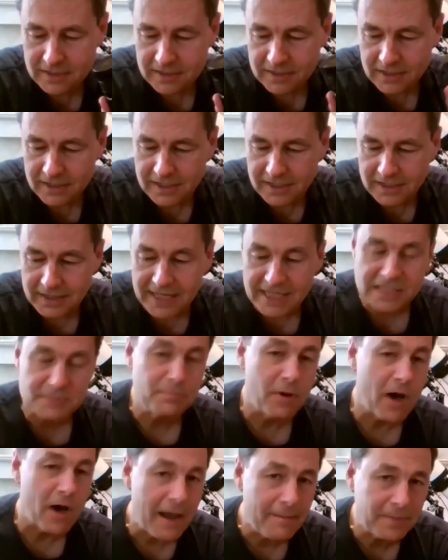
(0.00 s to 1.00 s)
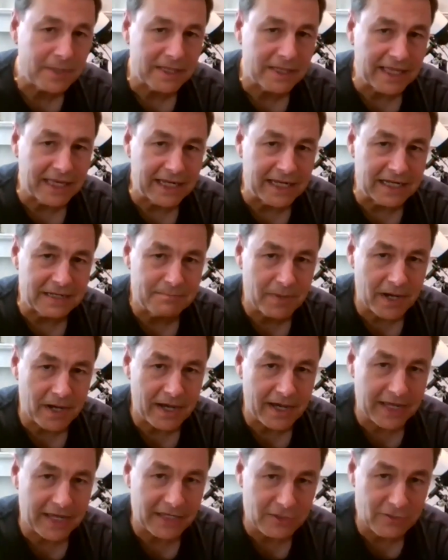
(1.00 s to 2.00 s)
uh, less populated
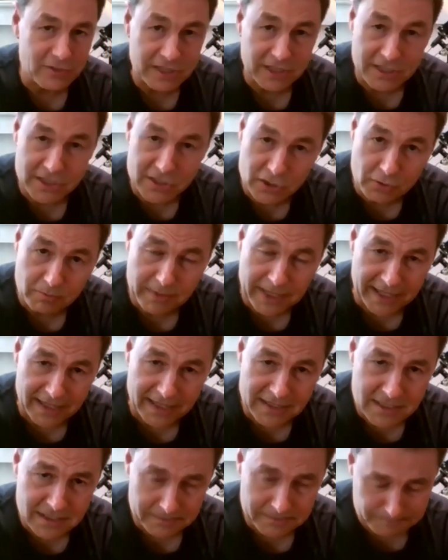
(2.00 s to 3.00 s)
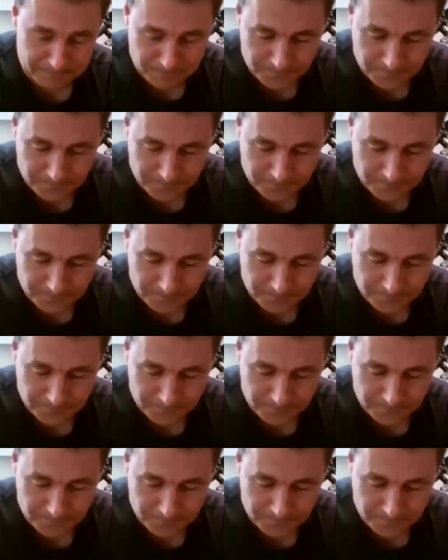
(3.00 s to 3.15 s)
by using a zoom lens